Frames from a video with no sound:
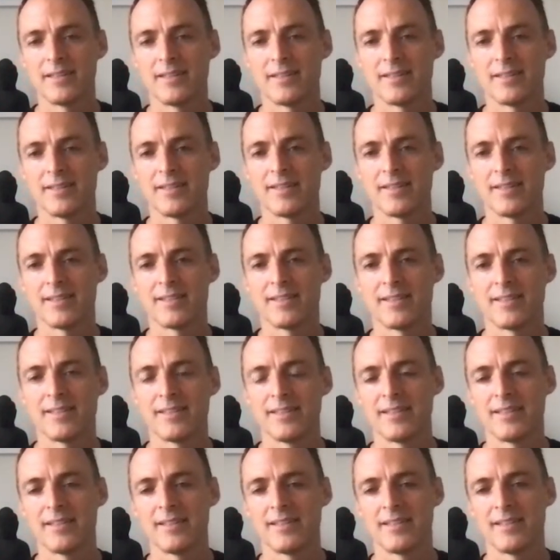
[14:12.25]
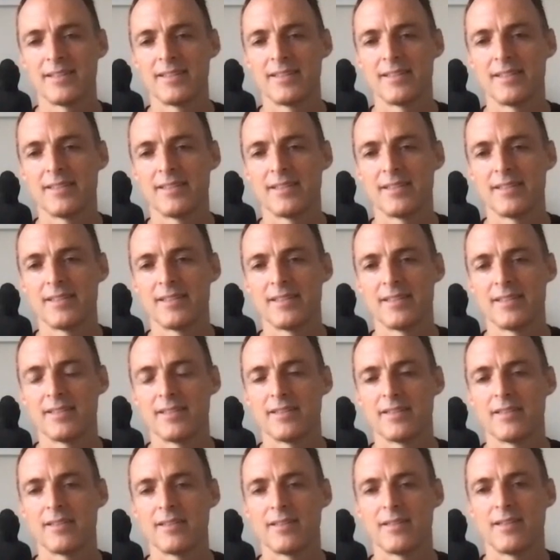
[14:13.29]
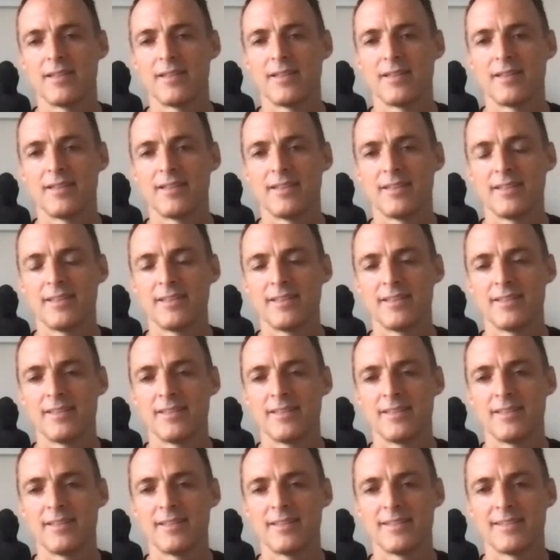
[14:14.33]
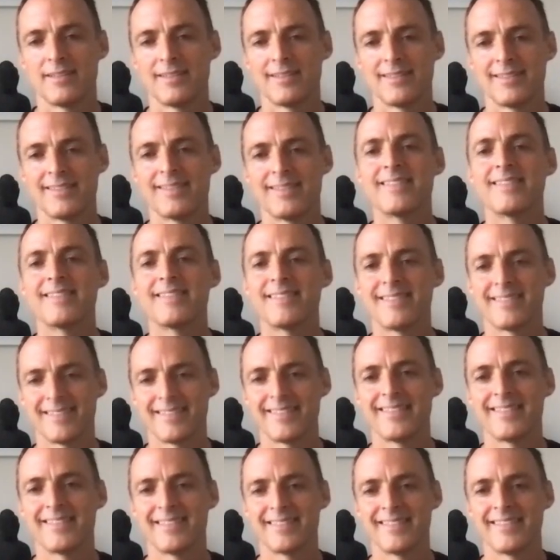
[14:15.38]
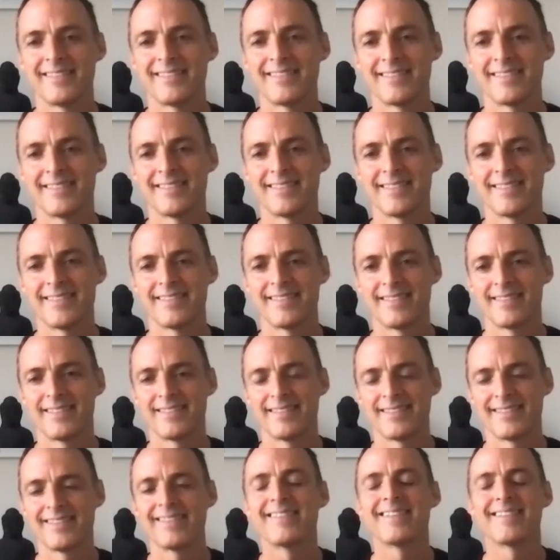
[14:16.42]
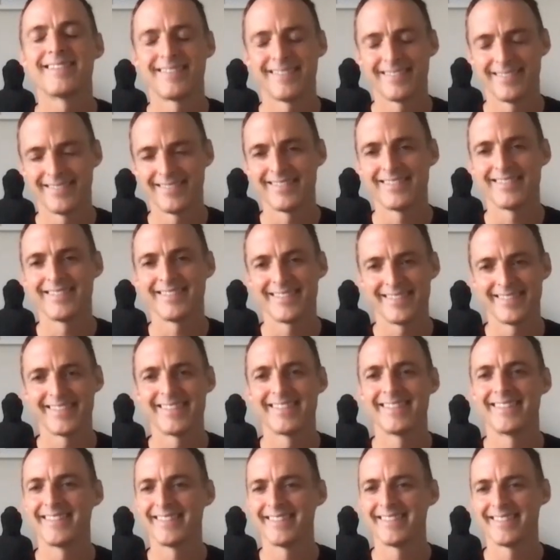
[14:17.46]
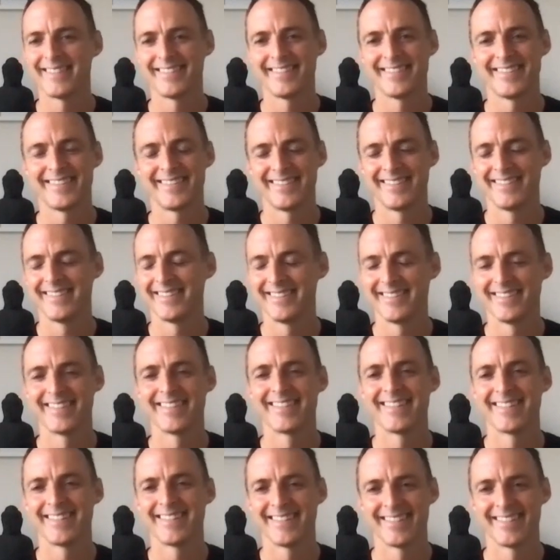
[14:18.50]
The person shown says nothing.